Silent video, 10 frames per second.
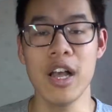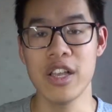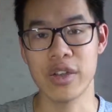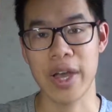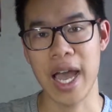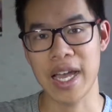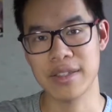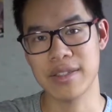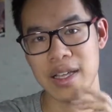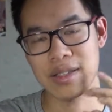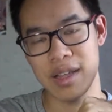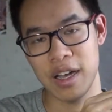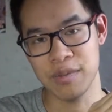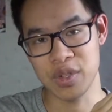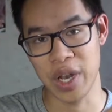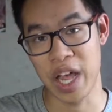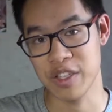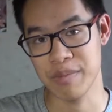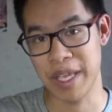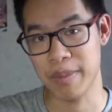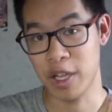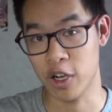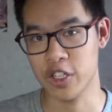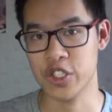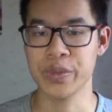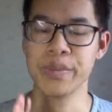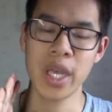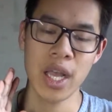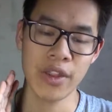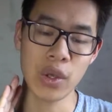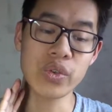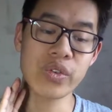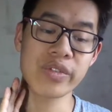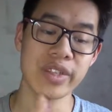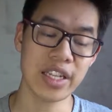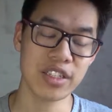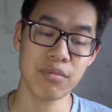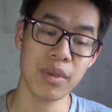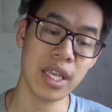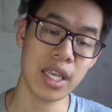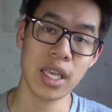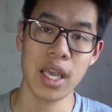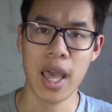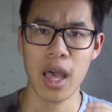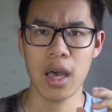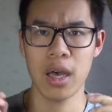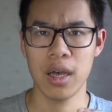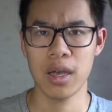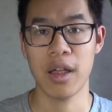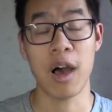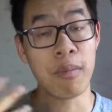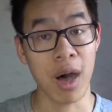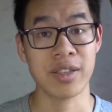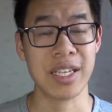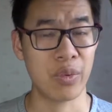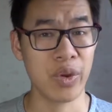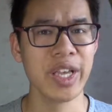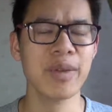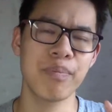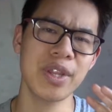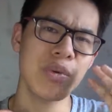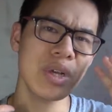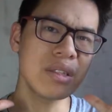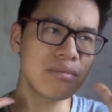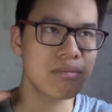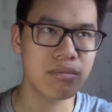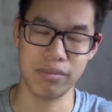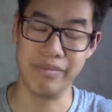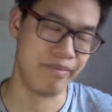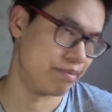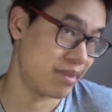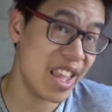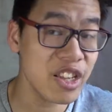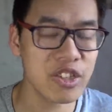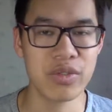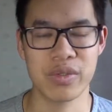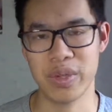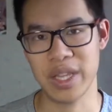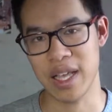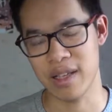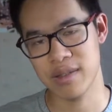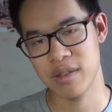So I had someone else make me the costume. They also sent me a mask and a wig, but there were issues with these.